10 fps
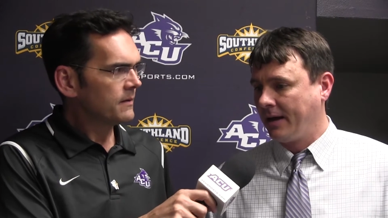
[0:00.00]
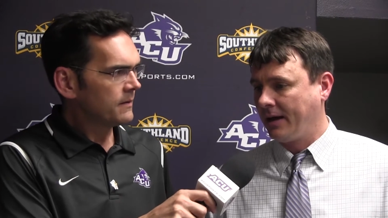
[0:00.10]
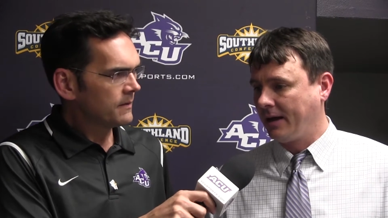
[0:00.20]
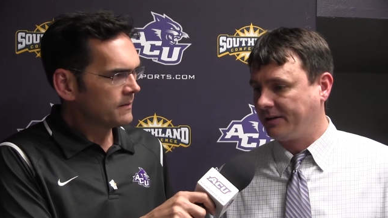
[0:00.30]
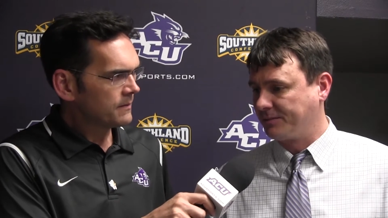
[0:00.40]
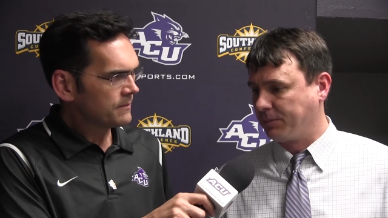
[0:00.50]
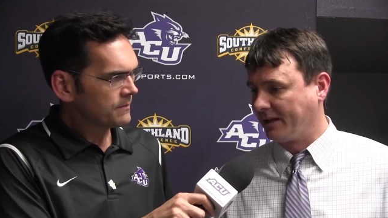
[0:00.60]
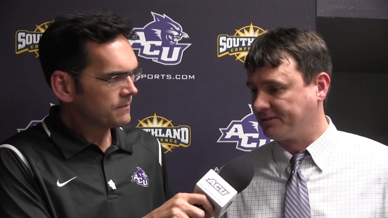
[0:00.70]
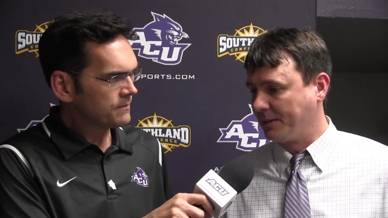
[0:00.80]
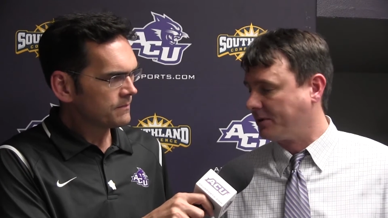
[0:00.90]
Speaker 1: uh, has
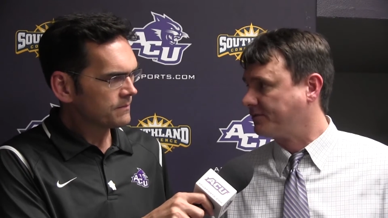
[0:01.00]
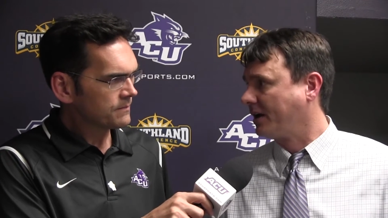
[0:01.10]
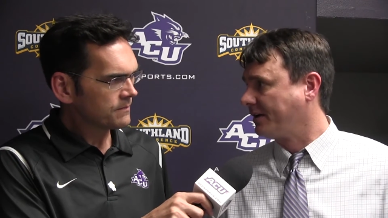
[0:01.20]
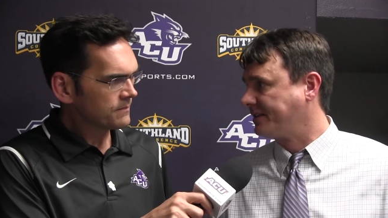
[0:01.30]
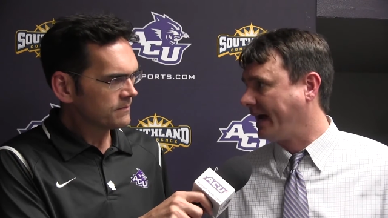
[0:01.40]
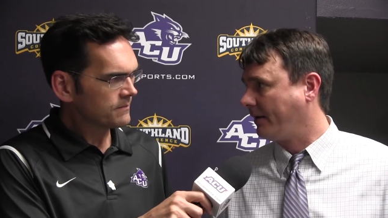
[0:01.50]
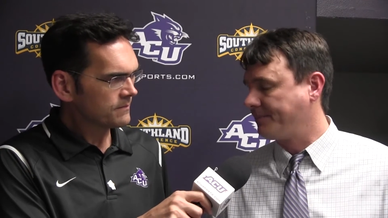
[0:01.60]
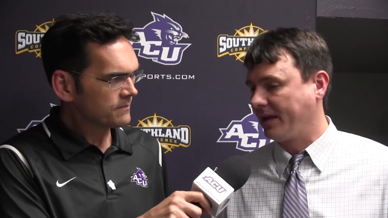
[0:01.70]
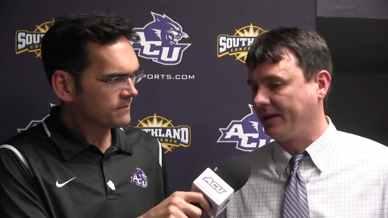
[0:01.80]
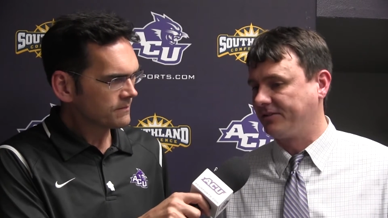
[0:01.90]
blessed him with a ton of
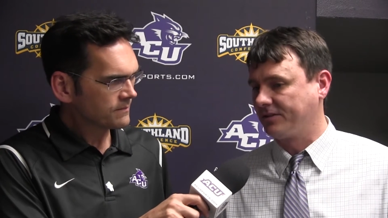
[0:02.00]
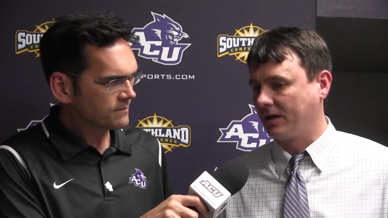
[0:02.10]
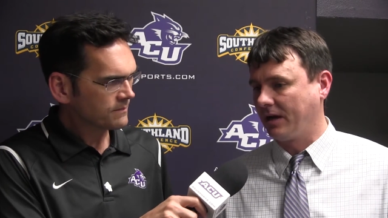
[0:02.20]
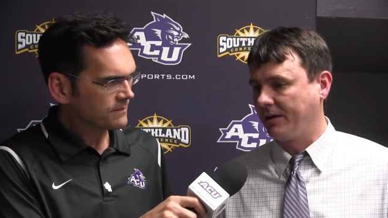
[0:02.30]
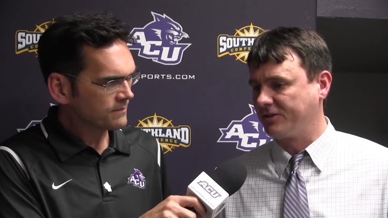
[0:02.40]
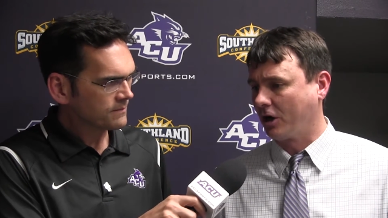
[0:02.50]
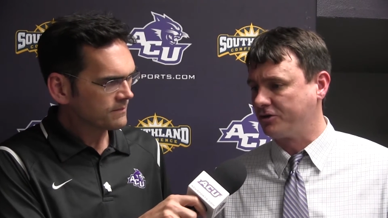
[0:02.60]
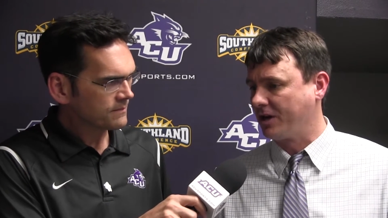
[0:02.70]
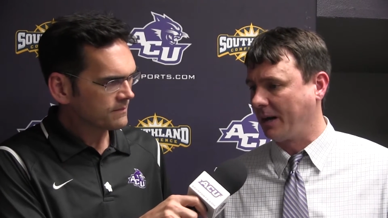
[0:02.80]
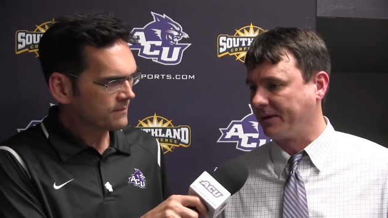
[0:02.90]
talent, and it's uh, it's
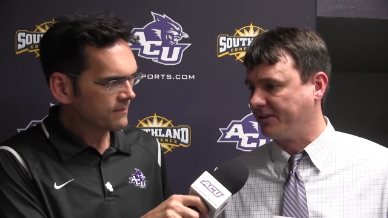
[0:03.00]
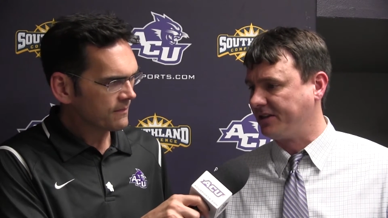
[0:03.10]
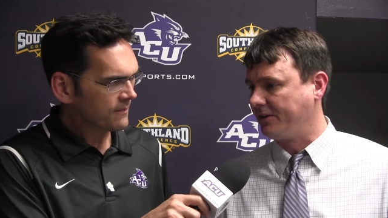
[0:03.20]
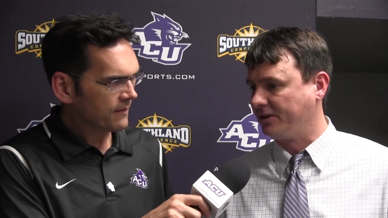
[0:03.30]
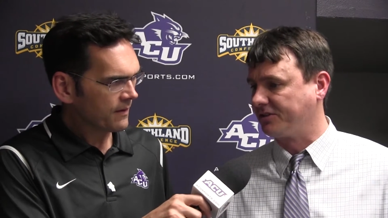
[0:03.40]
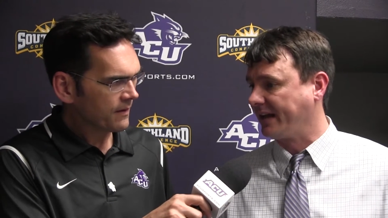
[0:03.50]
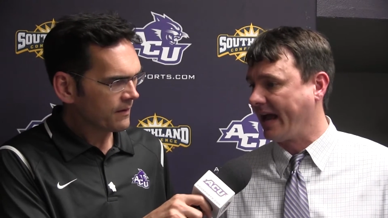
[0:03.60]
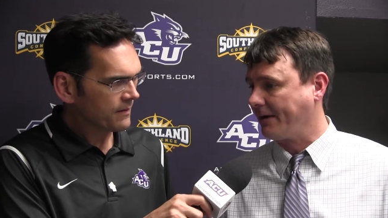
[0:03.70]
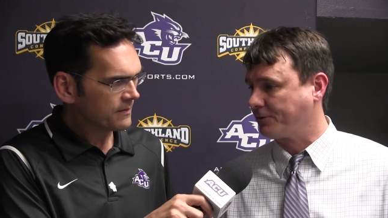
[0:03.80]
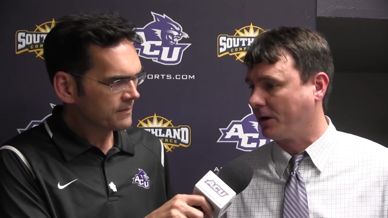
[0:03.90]
our job to continue to
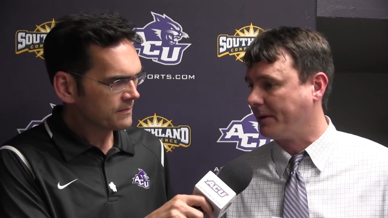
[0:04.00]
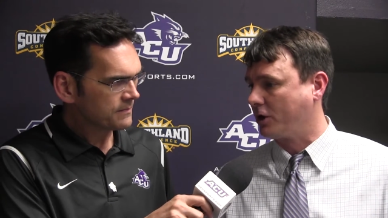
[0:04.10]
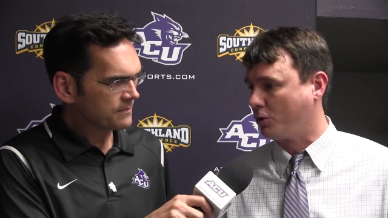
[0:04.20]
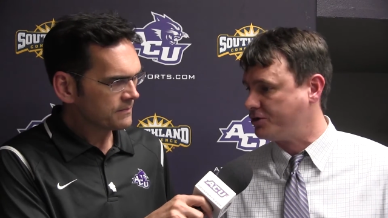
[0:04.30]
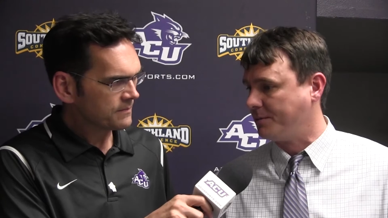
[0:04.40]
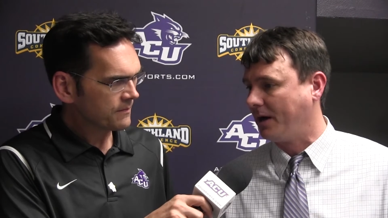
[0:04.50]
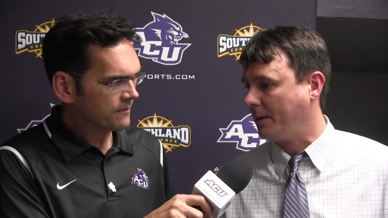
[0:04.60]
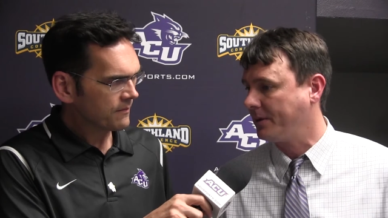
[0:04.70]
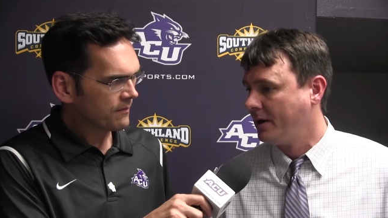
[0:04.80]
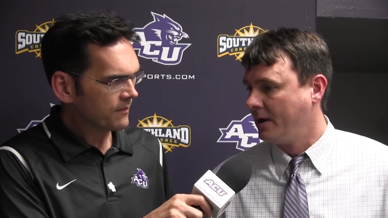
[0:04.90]
stay after him and coach him
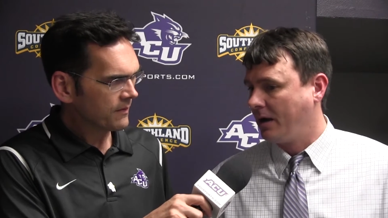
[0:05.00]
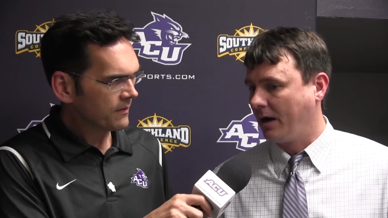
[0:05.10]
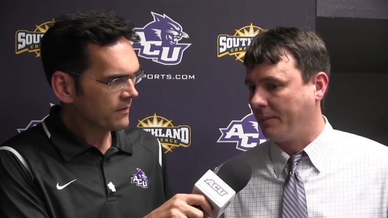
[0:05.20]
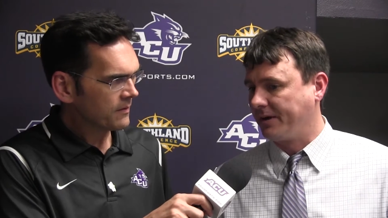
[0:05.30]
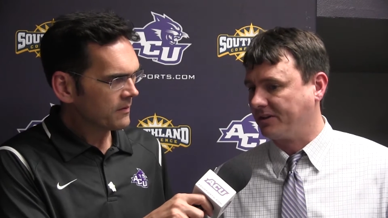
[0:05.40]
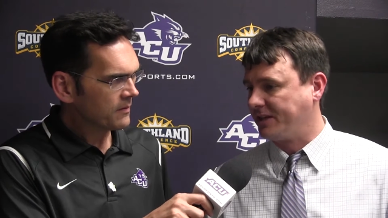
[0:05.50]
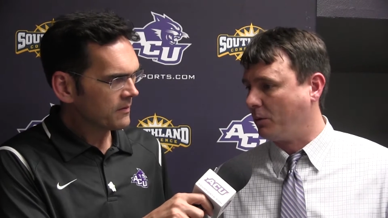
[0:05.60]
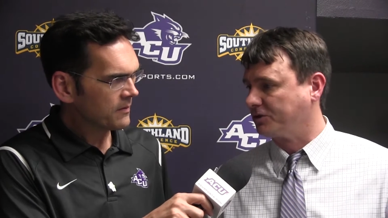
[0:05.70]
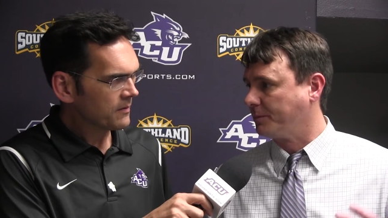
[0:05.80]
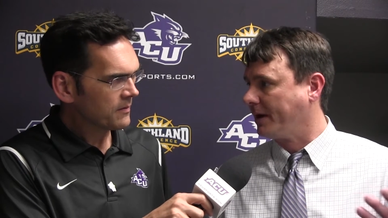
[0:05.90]
up. Uh, uh, because
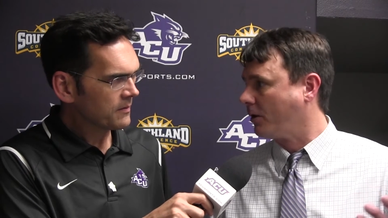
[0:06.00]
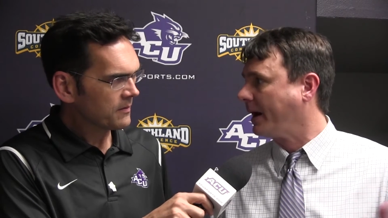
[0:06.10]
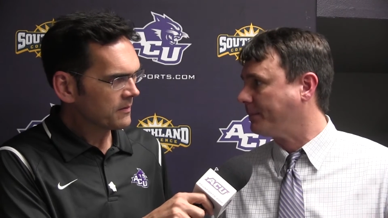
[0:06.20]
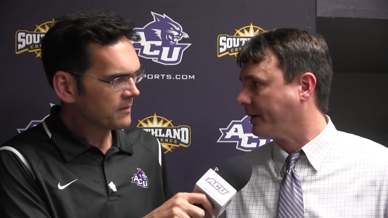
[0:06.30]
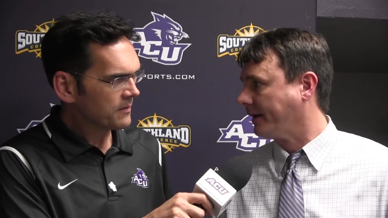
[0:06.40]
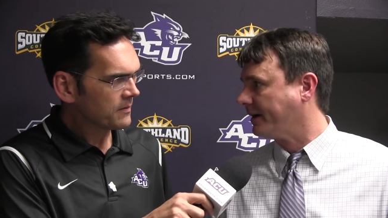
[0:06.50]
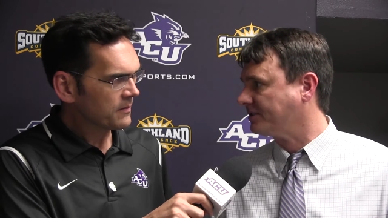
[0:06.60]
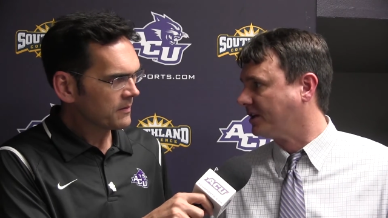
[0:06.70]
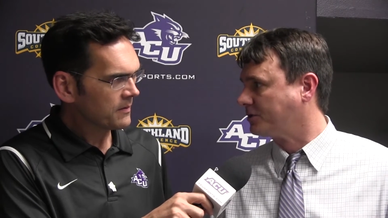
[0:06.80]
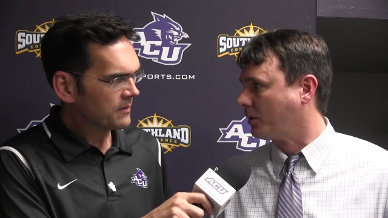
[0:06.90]
he wants to be a great player. He
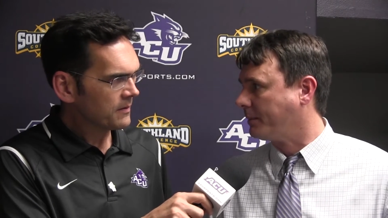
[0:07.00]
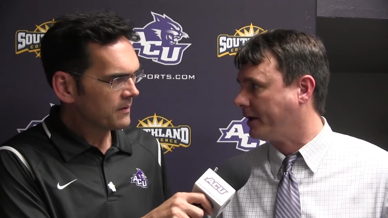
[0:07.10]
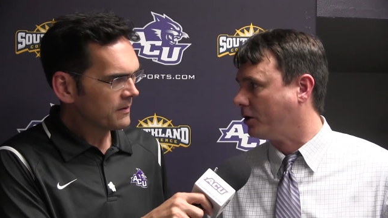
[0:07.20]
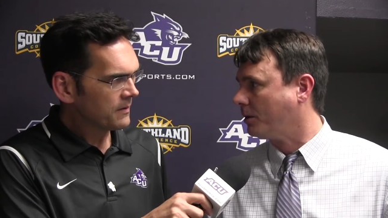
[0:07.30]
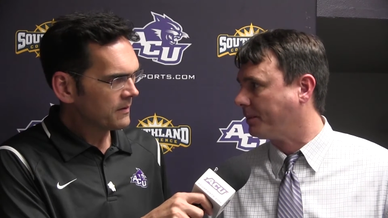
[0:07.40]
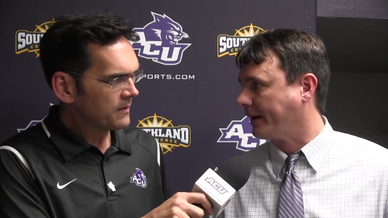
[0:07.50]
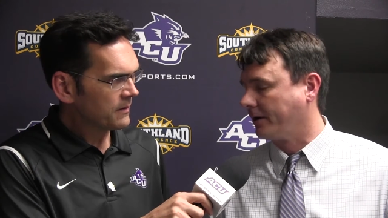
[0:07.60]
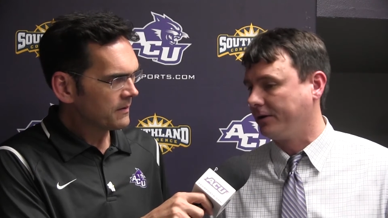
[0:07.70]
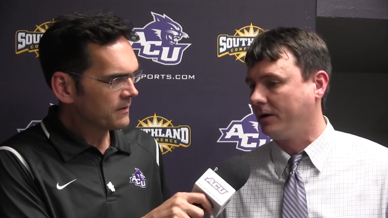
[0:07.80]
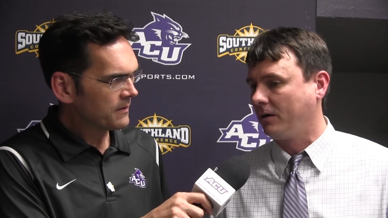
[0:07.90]
just doesn't want to be a good
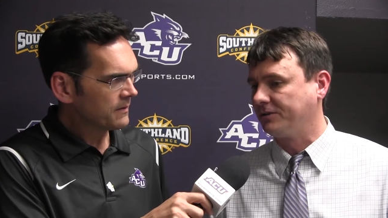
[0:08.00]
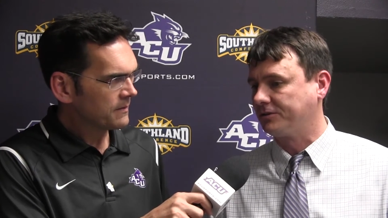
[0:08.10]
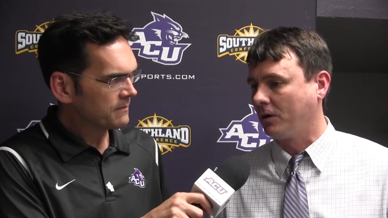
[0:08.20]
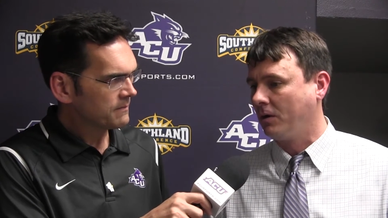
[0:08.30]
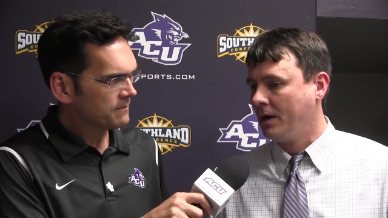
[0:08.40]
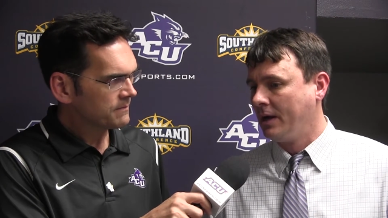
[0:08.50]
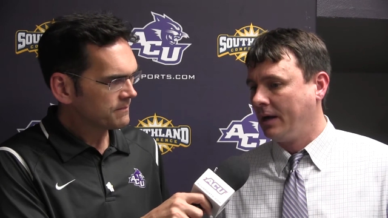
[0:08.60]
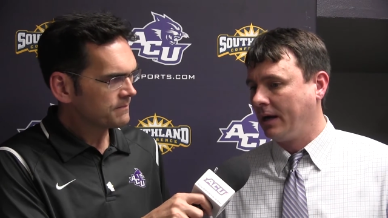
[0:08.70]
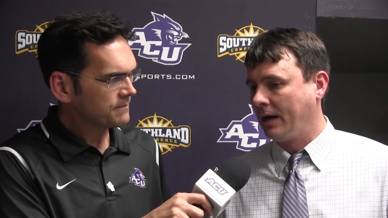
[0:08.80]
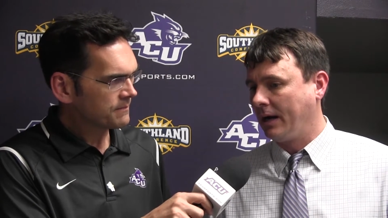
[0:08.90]
player, you know. And so,
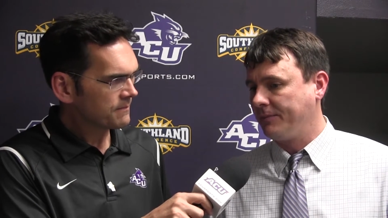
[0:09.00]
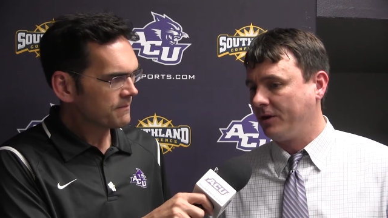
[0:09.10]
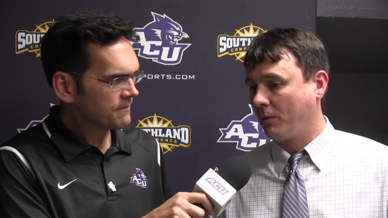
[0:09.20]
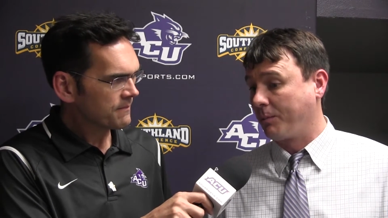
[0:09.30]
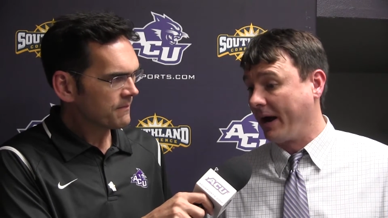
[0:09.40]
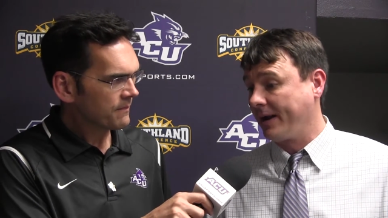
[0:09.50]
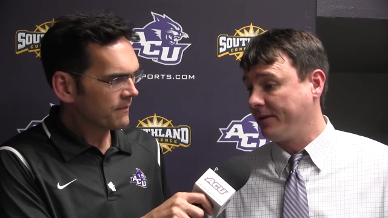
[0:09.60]
uh, you know, we're proud